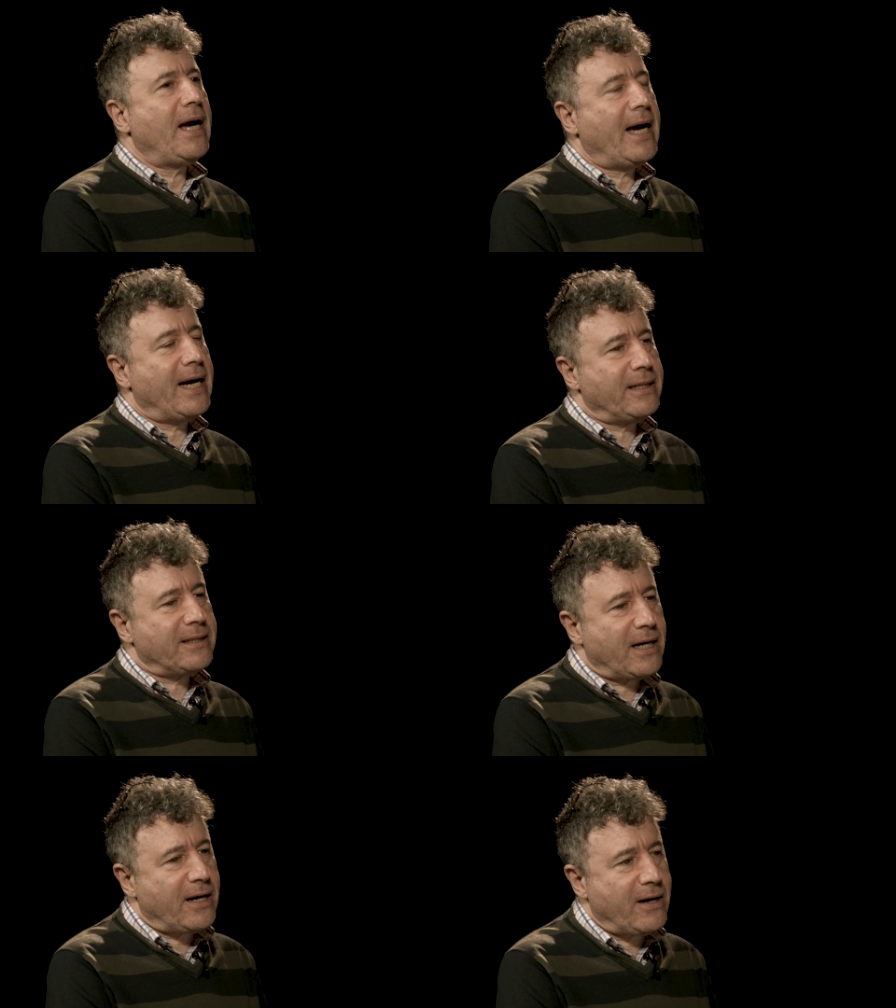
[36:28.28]

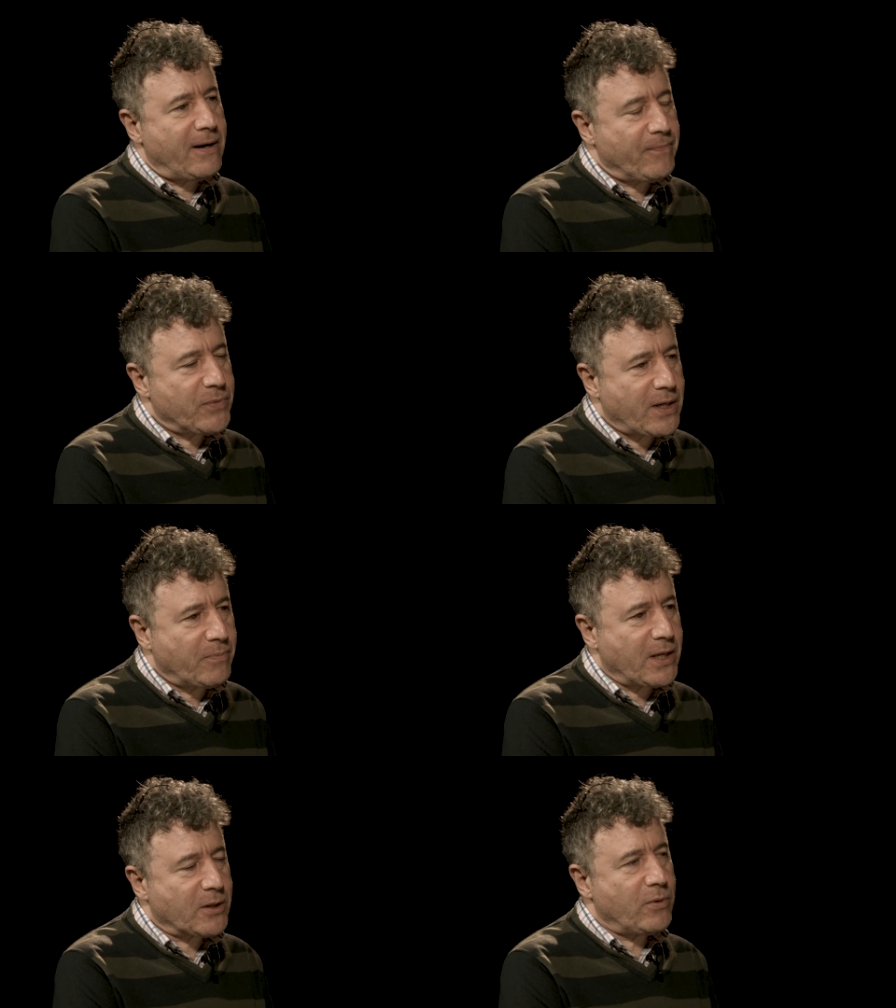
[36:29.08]
And our
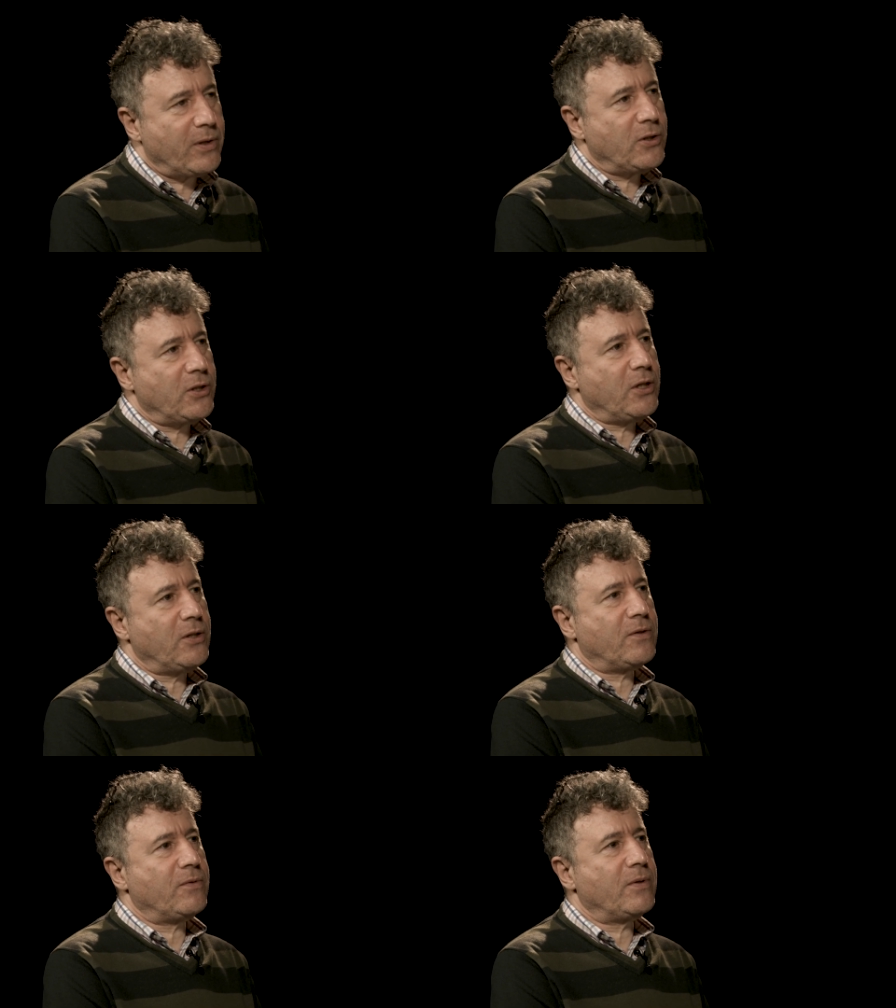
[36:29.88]
subjects were
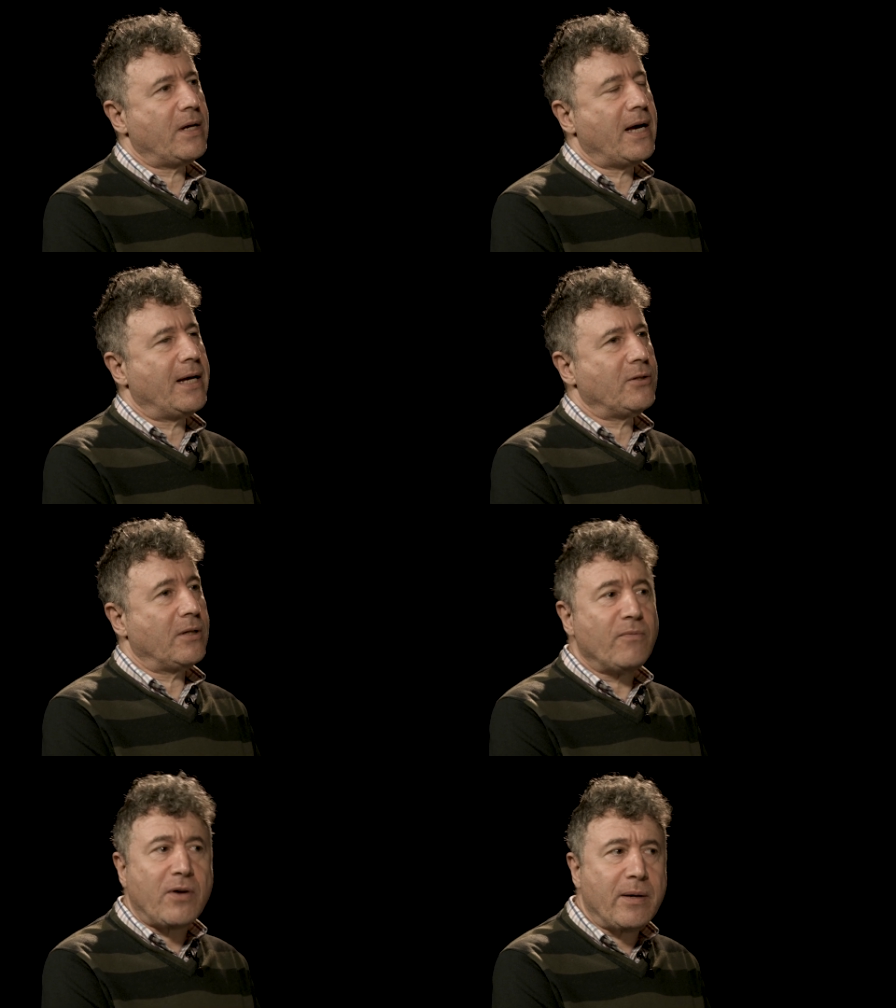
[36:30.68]
introduced uh, to
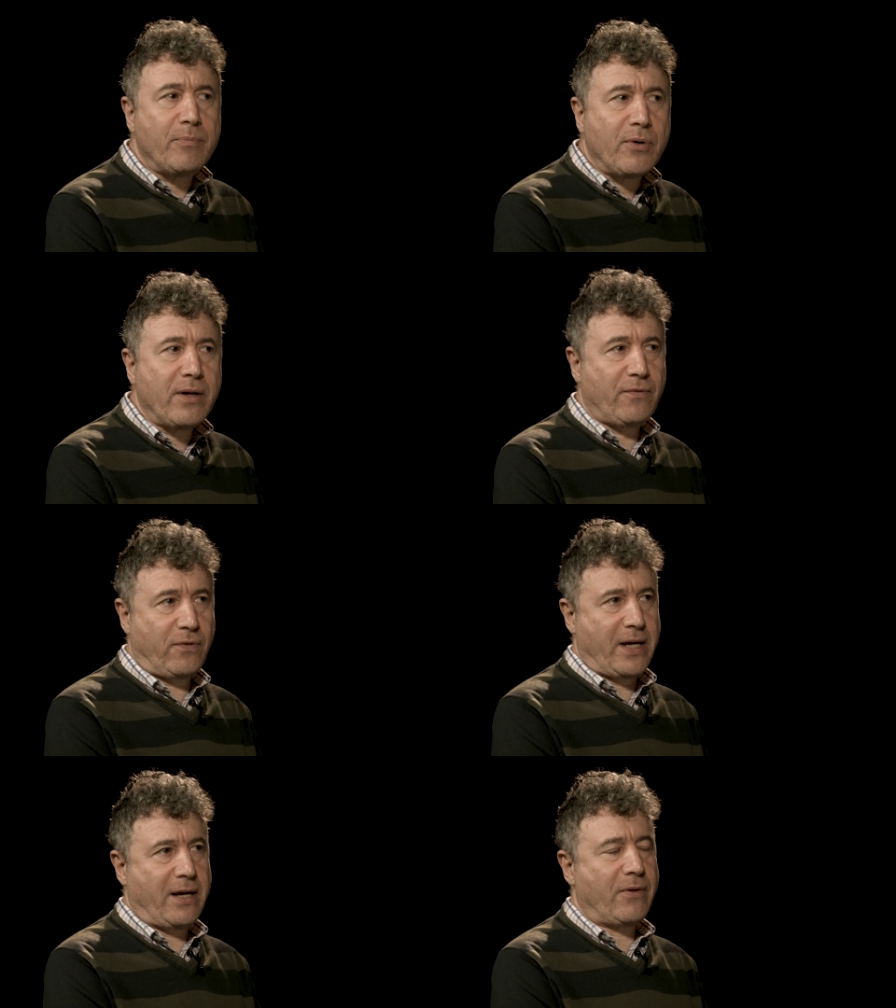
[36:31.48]
them very
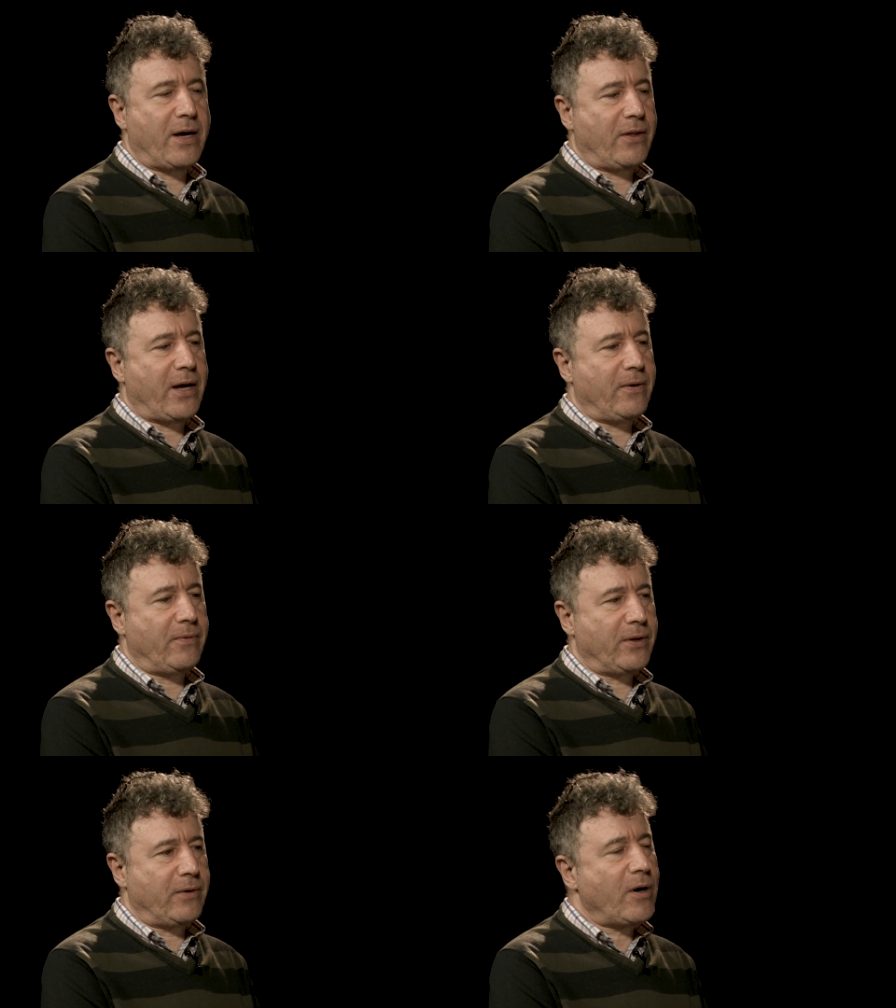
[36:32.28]
briefly. They, they were,
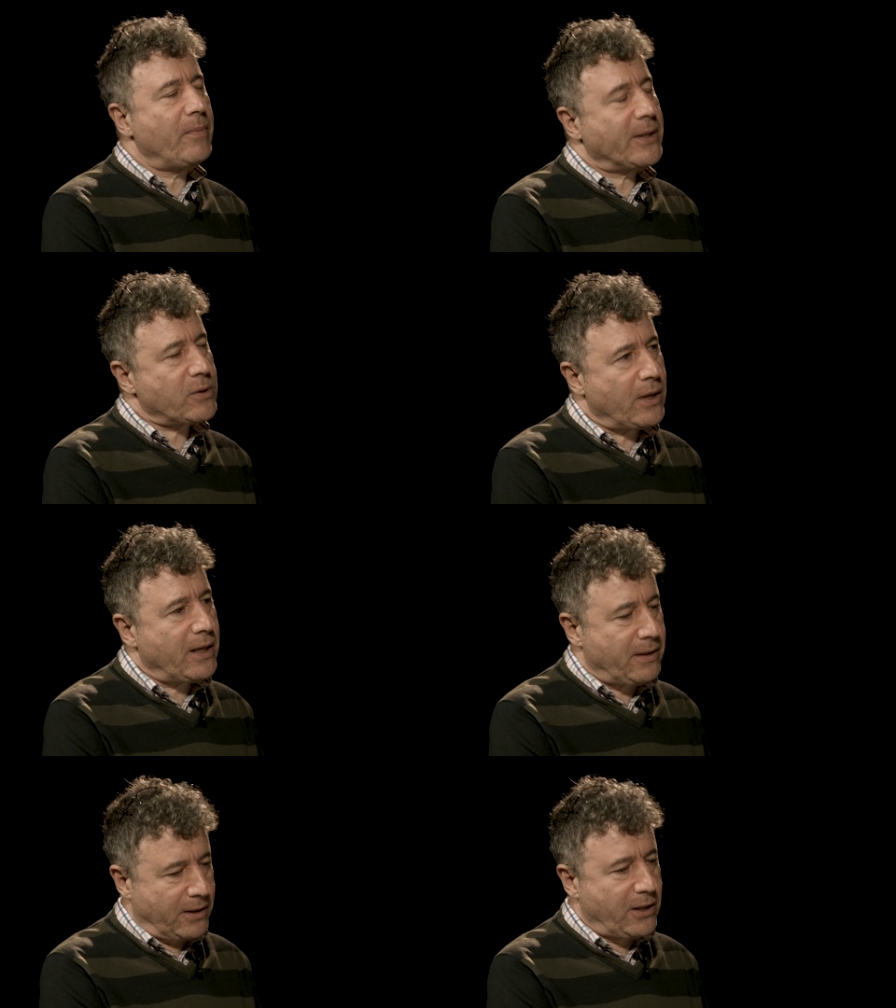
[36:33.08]
the robots were,
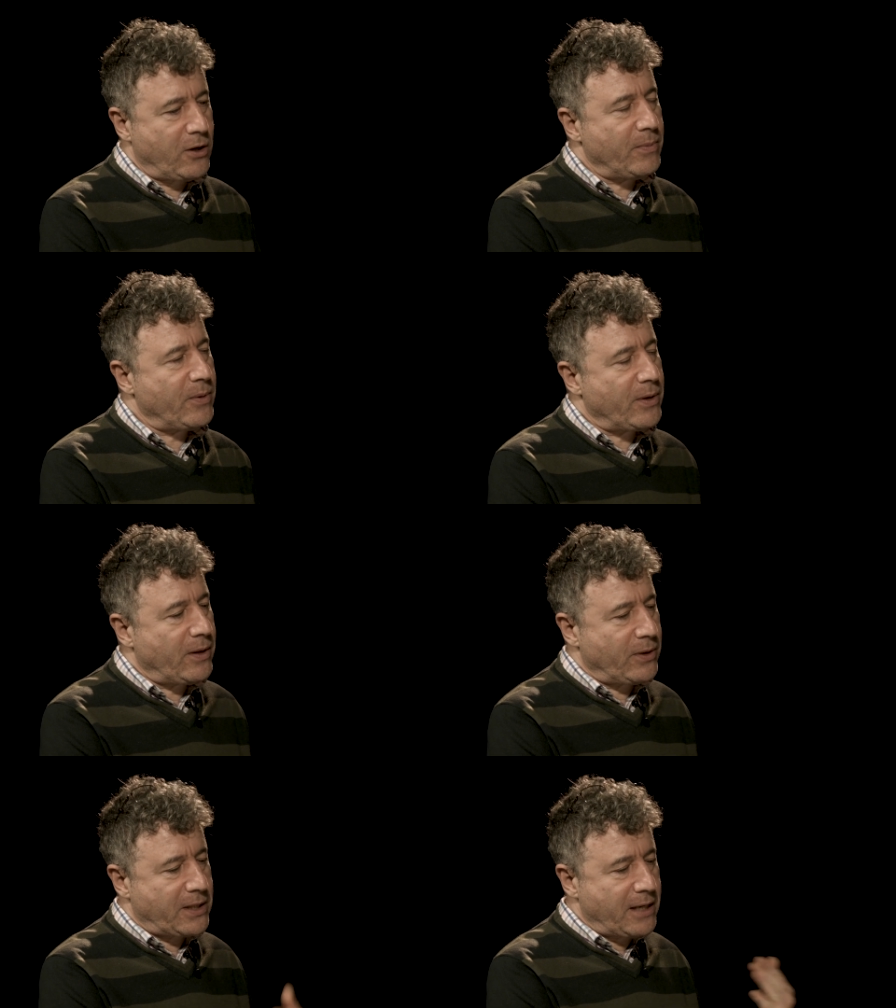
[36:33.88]
and the human
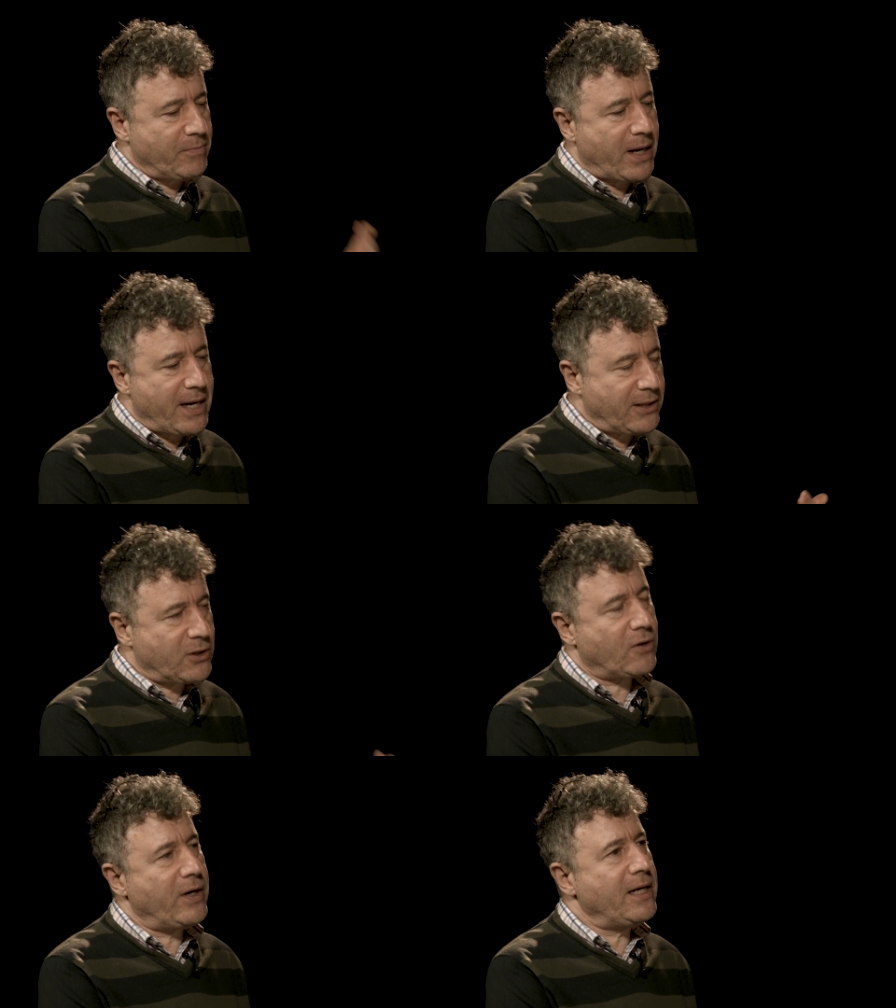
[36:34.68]
was hidden behind a
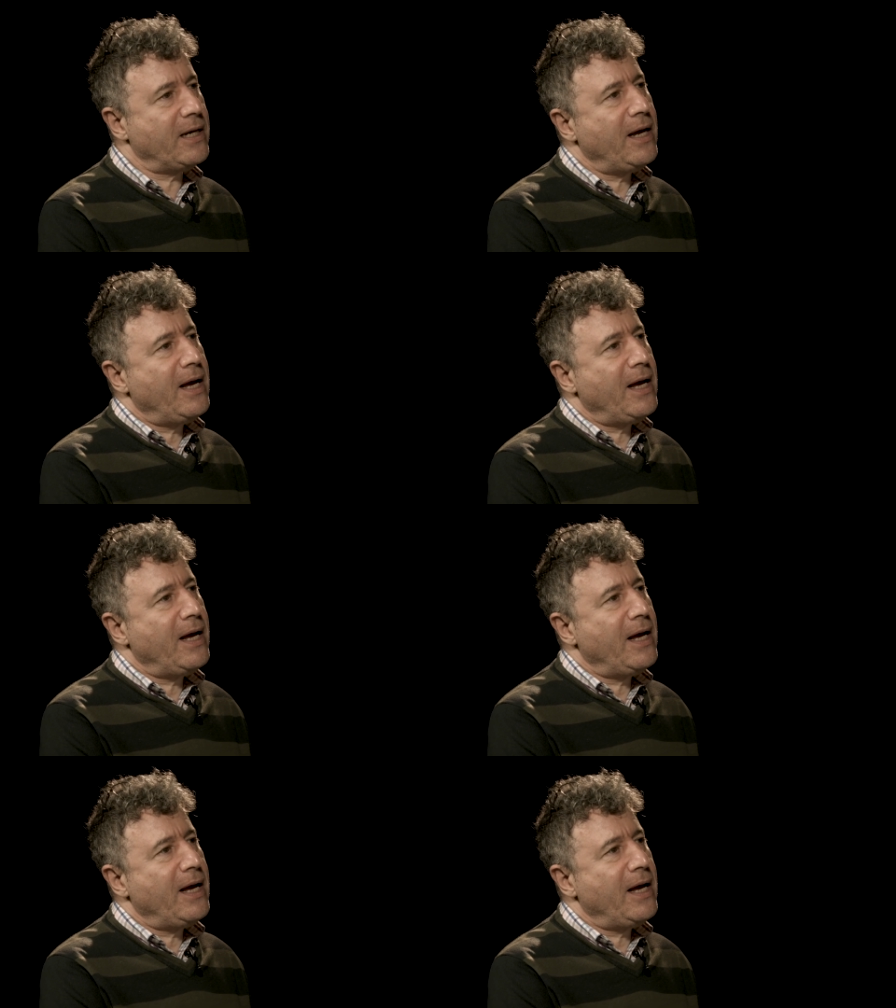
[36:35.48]
screen.